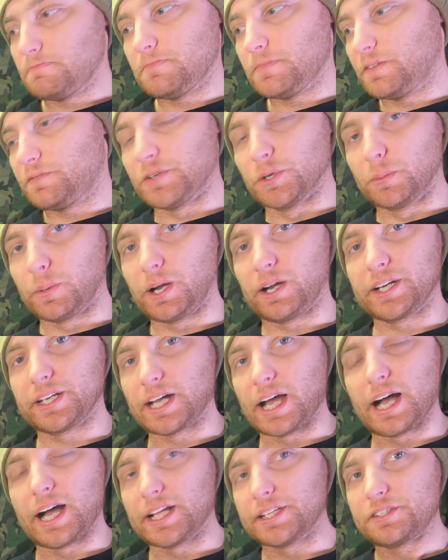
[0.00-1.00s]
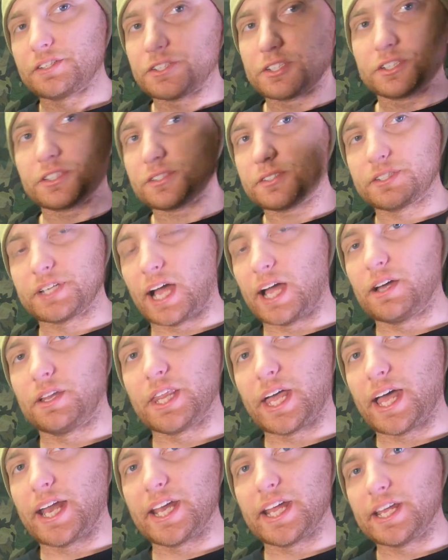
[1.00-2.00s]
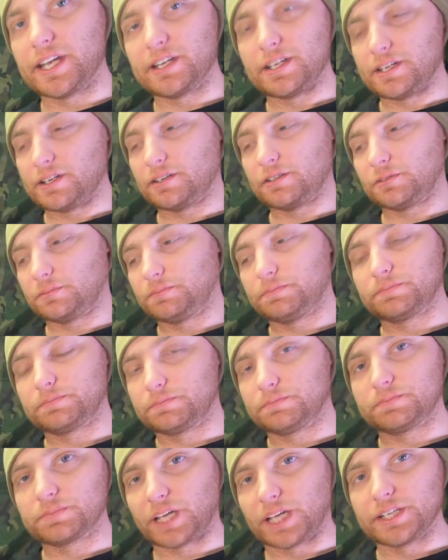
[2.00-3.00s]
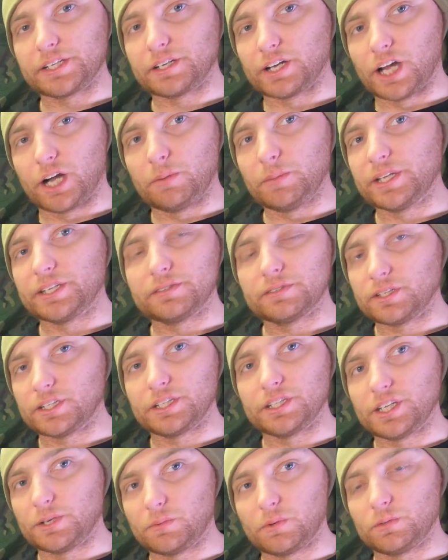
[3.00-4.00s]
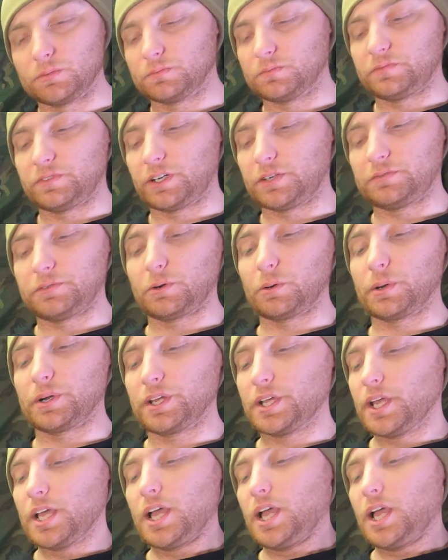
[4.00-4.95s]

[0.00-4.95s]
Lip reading: If you're wearing nods, just dial that in and it'll tighten your helmet and it won't fall forward.